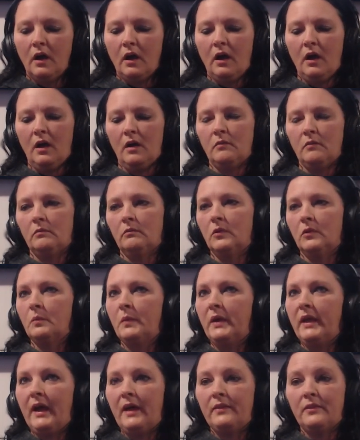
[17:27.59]
Um, when
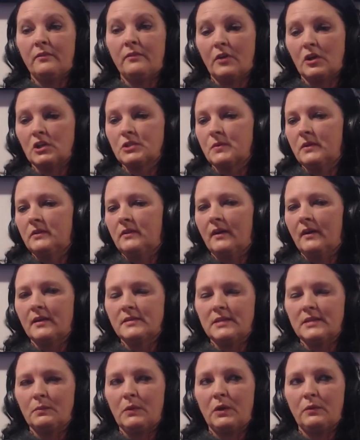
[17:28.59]
we had the first one, like I
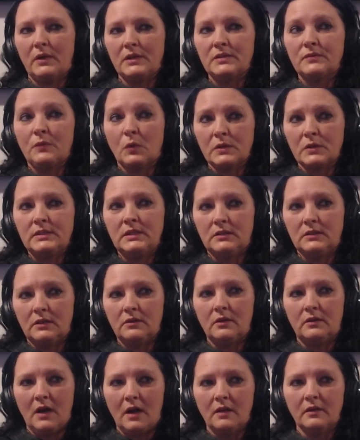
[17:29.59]
said, we raised
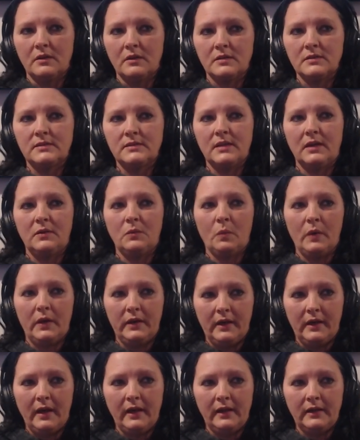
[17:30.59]
$1,400 in
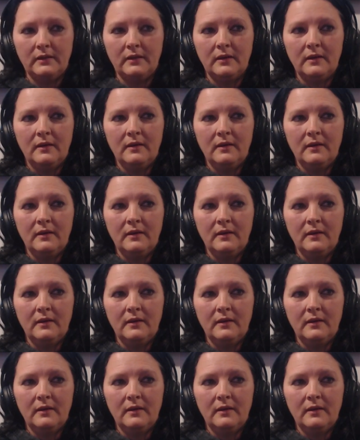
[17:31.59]
one night.